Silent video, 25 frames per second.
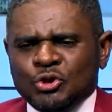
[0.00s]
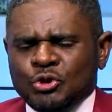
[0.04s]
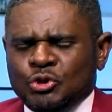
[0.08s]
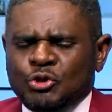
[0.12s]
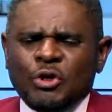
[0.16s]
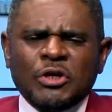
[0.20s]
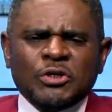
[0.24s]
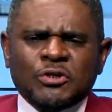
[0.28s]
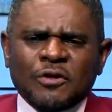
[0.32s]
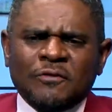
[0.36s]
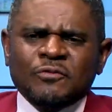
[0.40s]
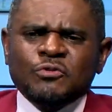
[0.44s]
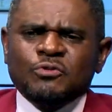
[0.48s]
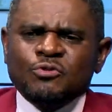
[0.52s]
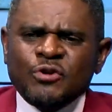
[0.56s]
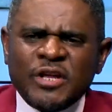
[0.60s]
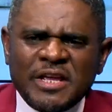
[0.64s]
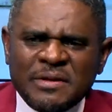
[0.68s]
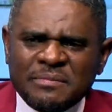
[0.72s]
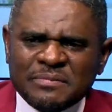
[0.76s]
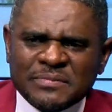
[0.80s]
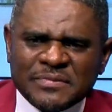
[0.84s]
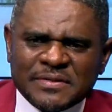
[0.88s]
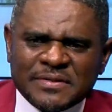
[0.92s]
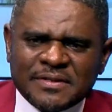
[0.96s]
choice of
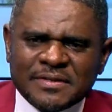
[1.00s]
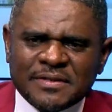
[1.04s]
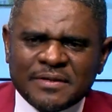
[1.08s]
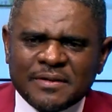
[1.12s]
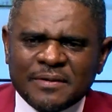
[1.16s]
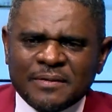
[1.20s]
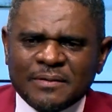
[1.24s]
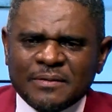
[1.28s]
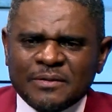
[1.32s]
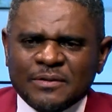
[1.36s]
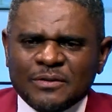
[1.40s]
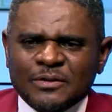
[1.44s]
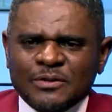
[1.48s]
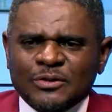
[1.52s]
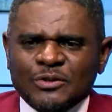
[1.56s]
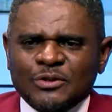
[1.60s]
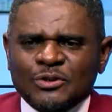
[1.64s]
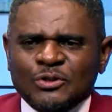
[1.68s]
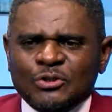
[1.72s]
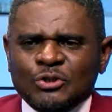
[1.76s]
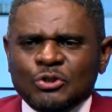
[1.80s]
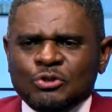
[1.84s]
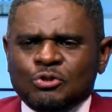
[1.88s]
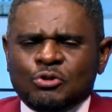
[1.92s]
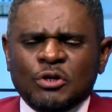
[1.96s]
dreams,
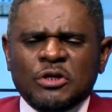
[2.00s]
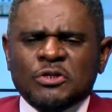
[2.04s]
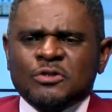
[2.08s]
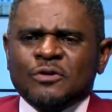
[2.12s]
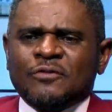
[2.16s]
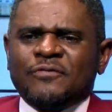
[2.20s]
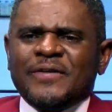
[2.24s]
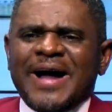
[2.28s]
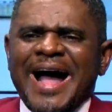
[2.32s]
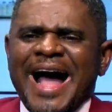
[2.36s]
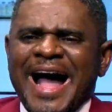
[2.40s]
choice of